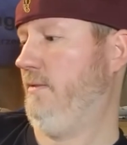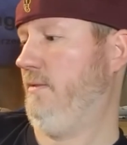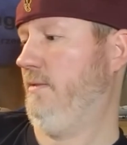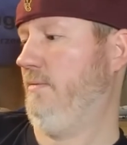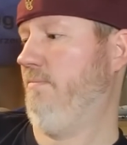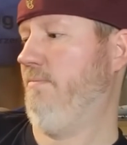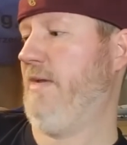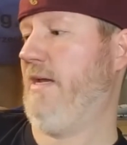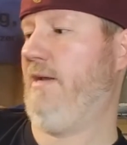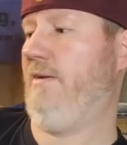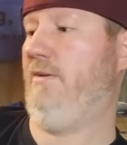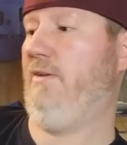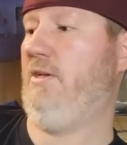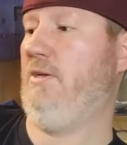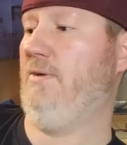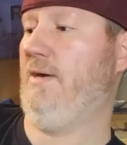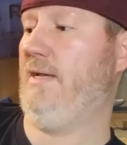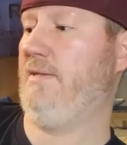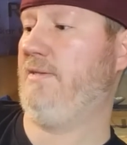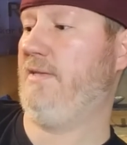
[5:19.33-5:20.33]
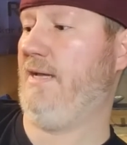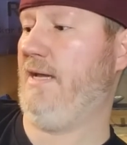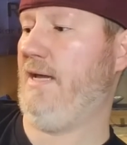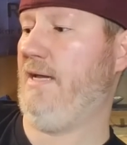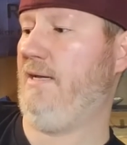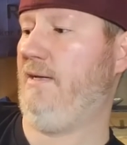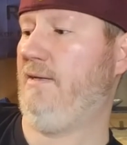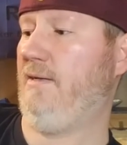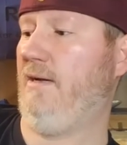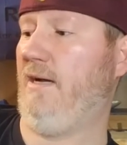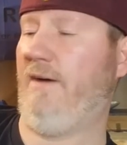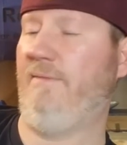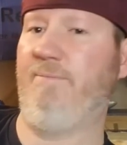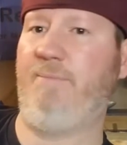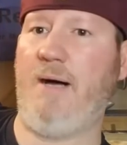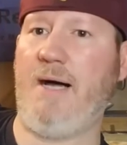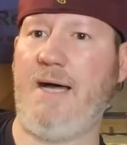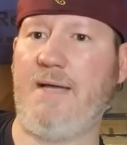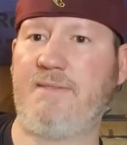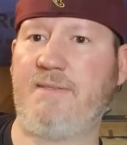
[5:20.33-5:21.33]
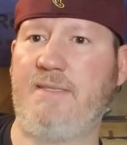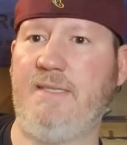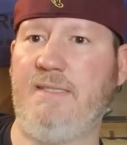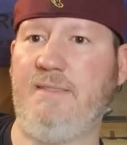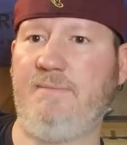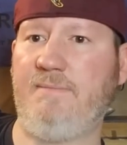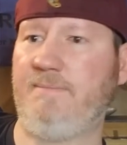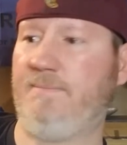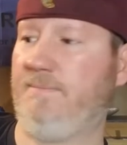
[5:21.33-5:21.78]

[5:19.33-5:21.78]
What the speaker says: made in the USA, of Boston.